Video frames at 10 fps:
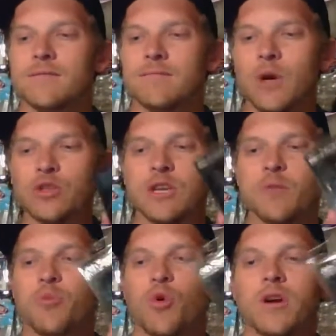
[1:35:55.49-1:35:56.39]
most
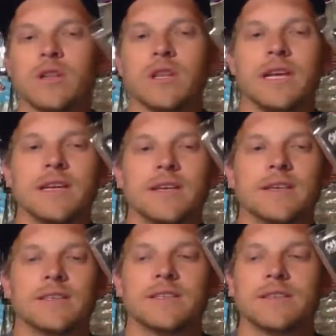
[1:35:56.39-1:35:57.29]
importantly,
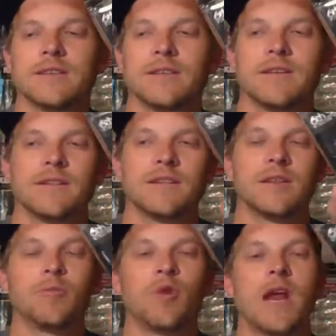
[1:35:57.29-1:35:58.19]

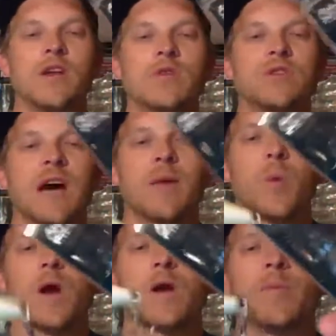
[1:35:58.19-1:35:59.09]
the brand new top
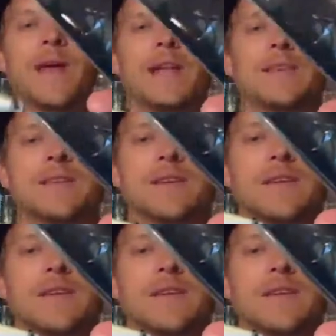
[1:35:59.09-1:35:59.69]
water baits,